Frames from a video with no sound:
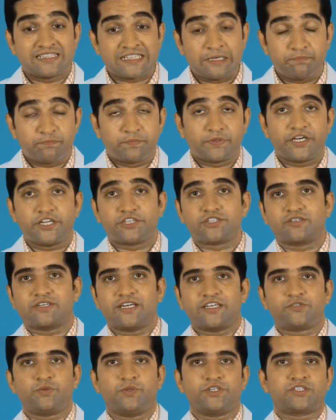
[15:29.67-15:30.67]
temperature
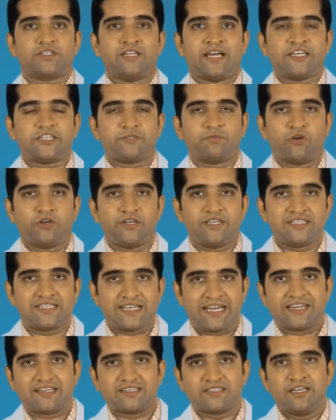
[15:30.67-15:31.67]
at which the antibodies
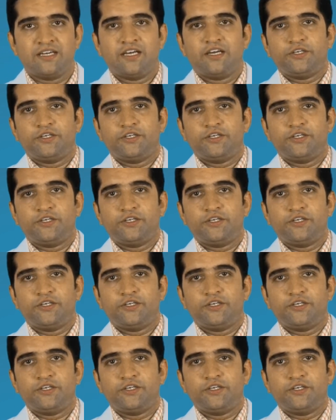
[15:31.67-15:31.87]
act,